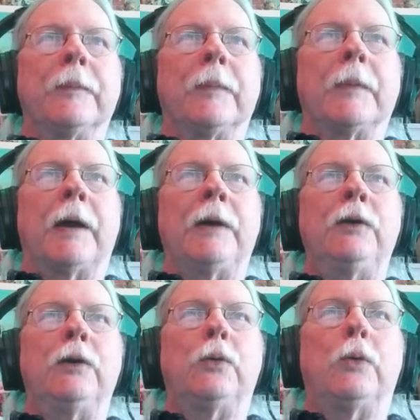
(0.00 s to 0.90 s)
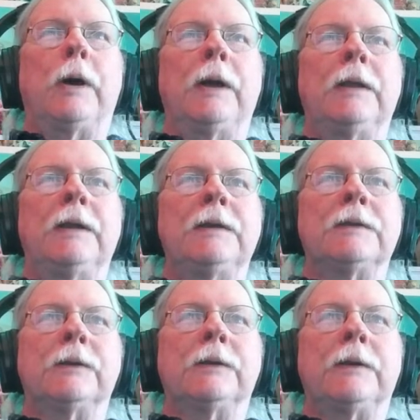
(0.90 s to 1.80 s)
I don't know why these
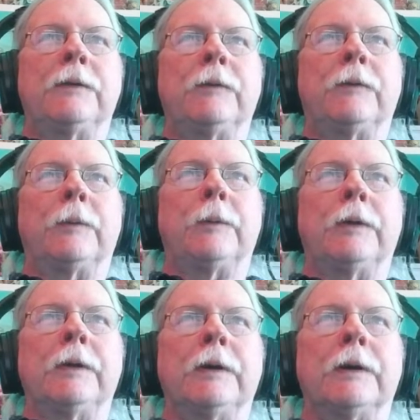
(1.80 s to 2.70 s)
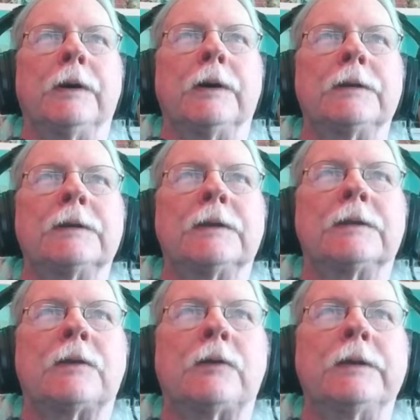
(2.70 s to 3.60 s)
look different from this. It's
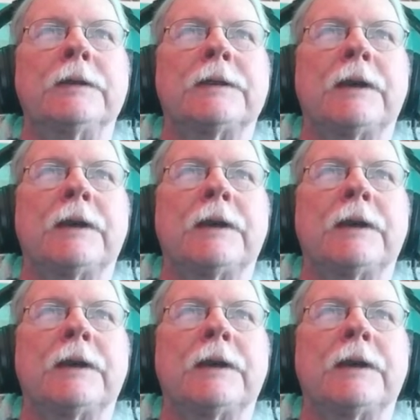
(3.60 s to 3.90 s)
all the same